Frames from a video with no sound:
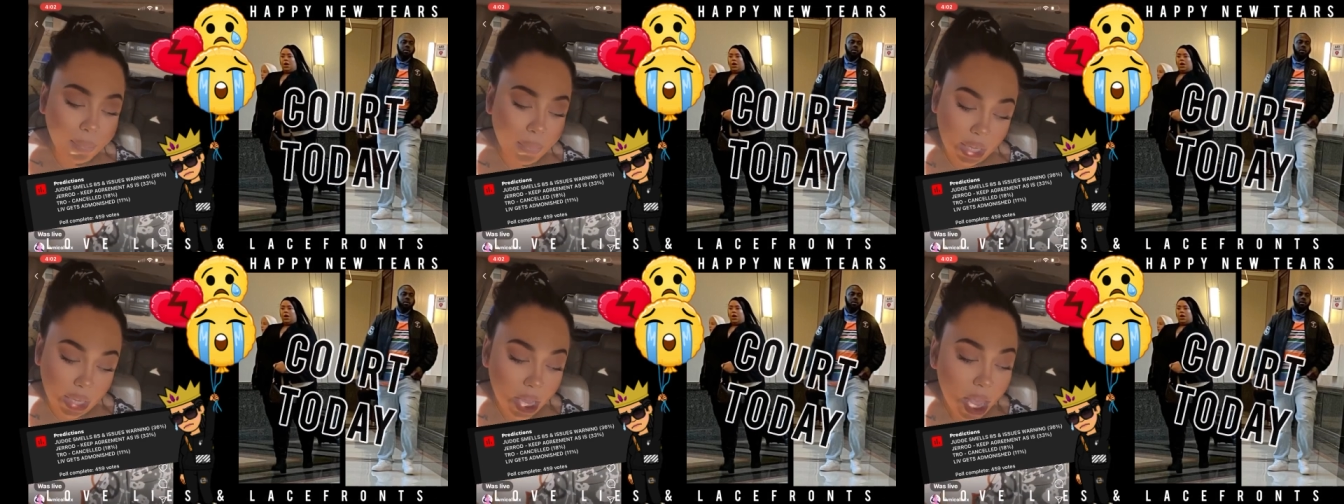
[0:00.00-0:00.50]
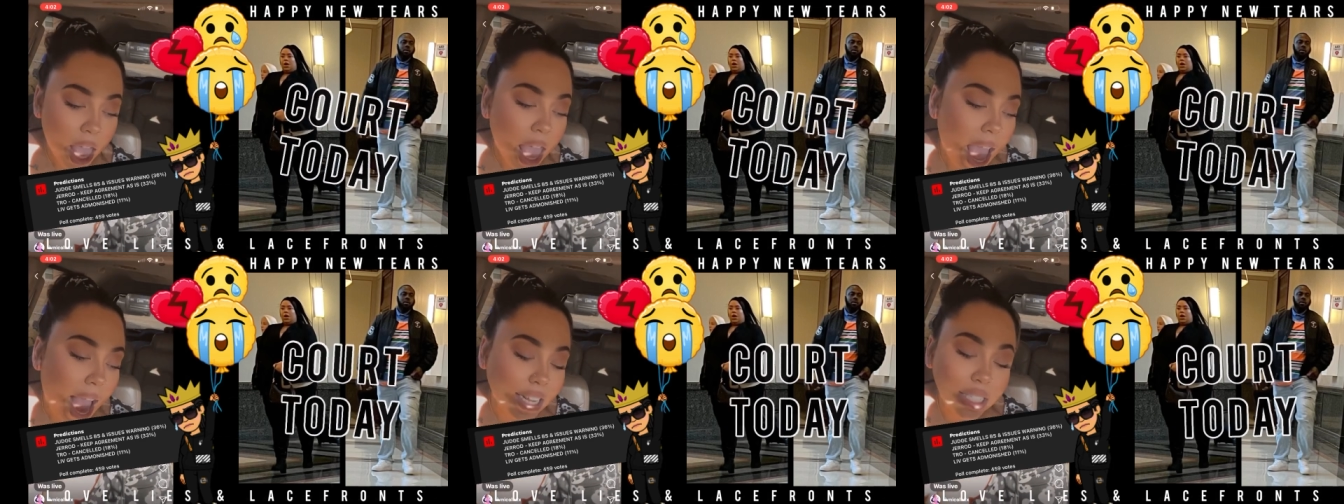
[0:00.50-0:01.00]
me
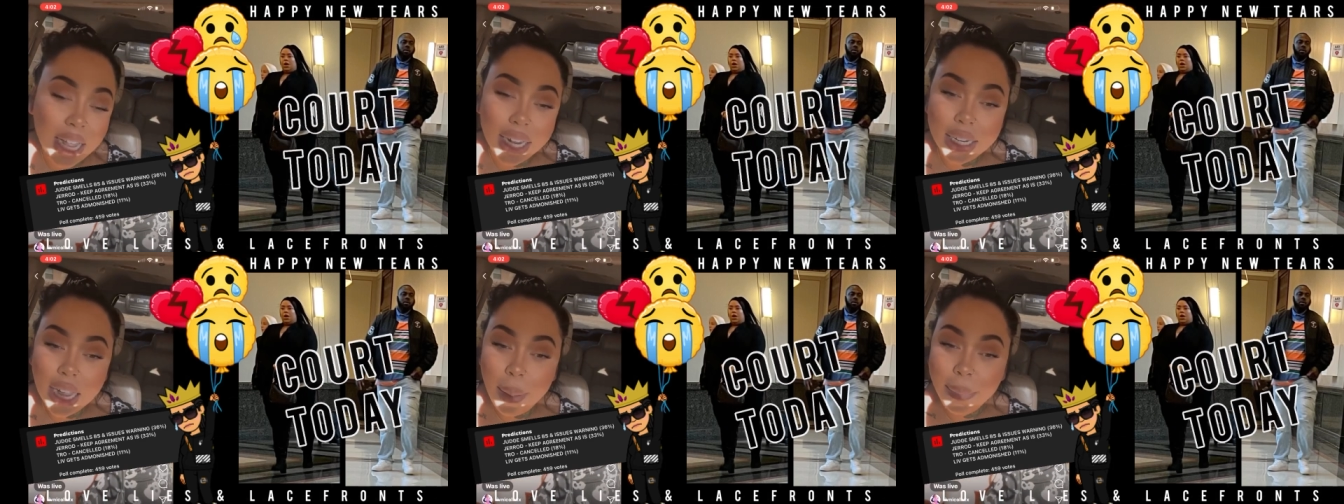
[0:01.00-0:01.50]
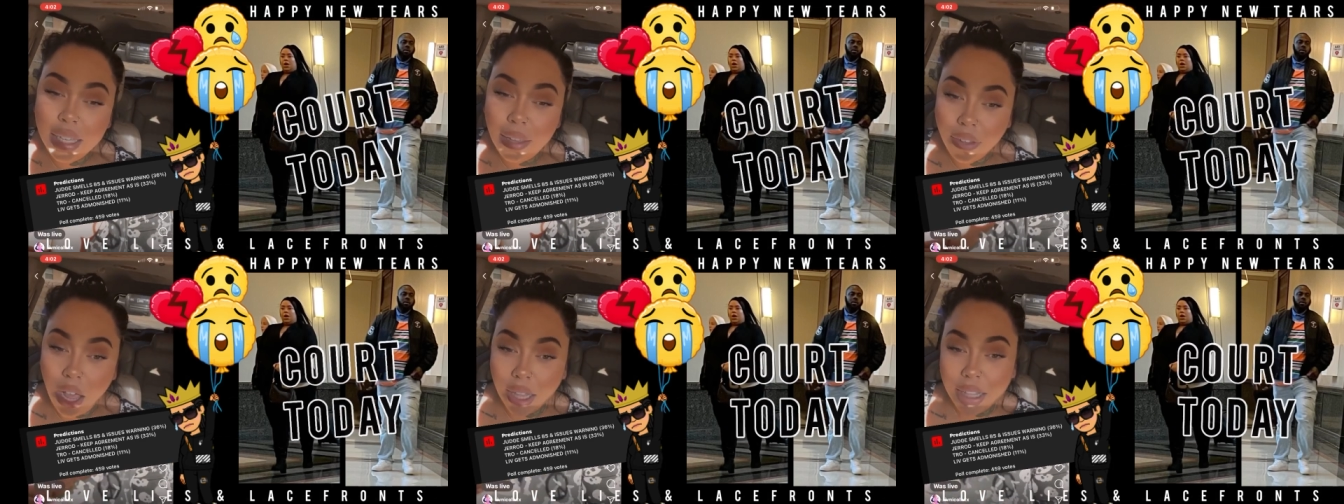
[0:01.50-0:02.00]
i just had to come and give
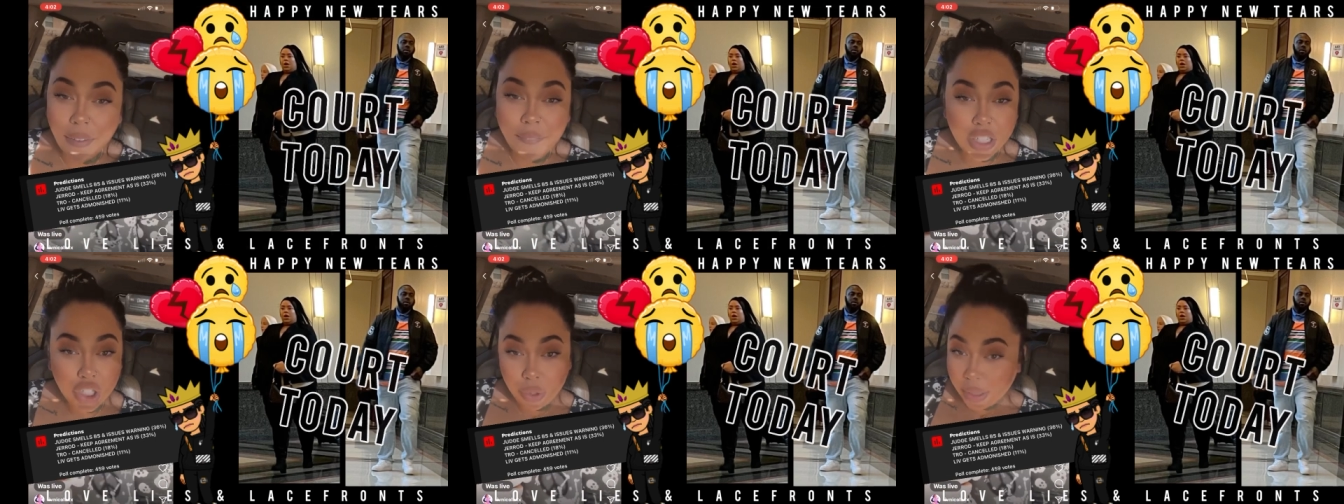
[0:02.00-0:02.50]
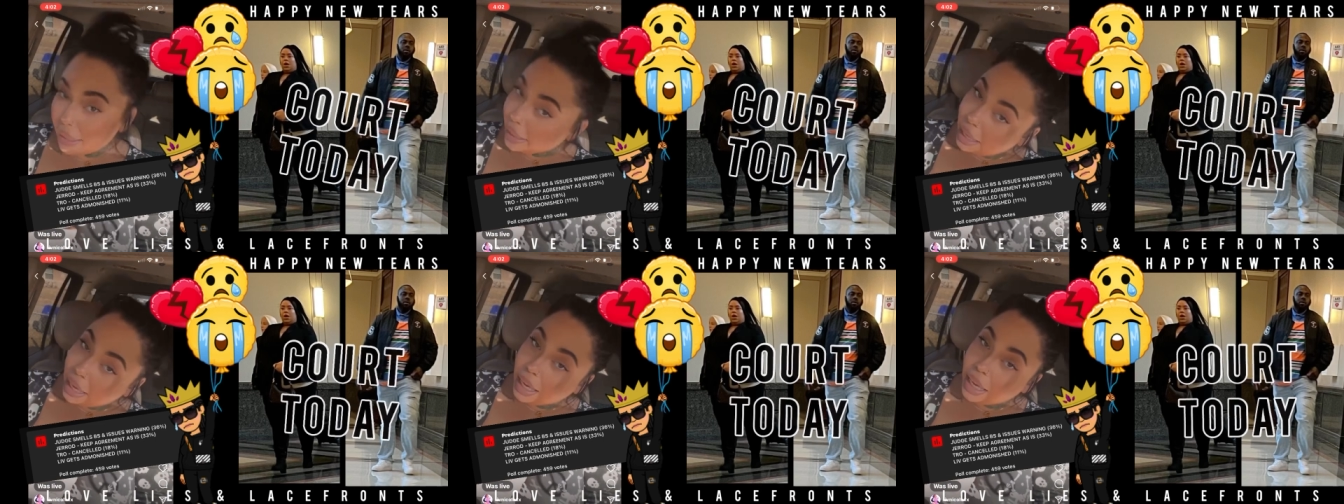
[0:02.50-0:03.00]
y'all the official
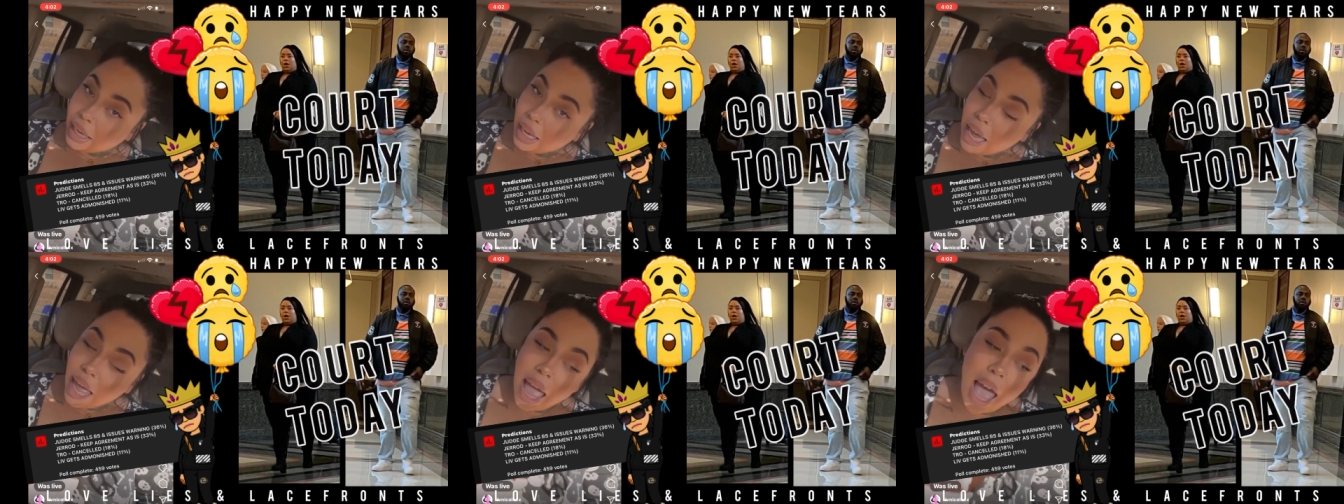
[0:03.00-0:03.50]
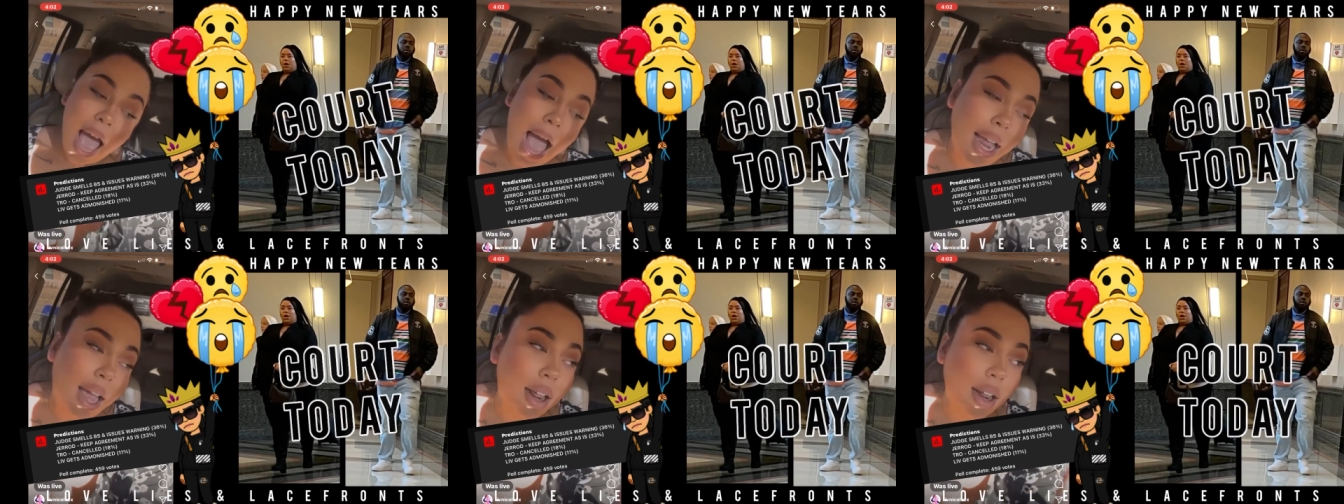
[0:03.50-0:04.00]
tea
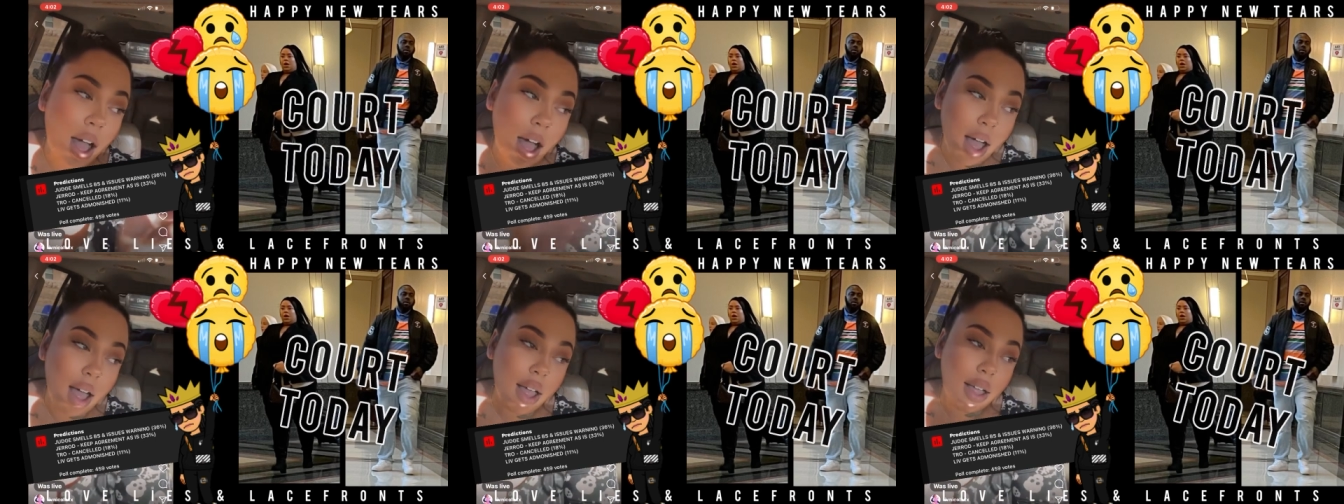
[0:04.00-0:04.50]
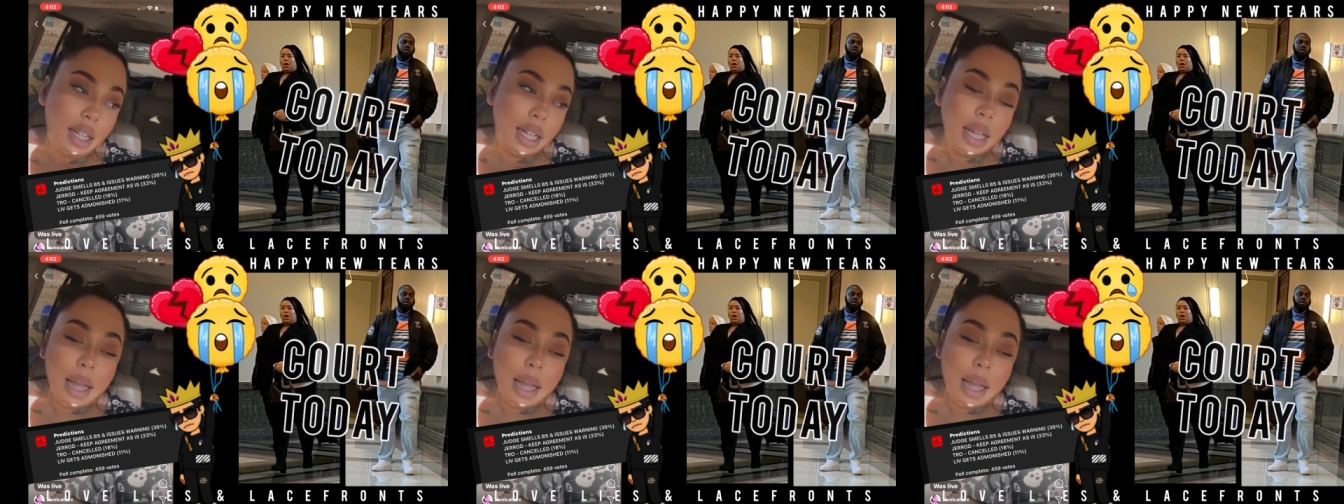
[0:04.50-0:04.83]
i gotta call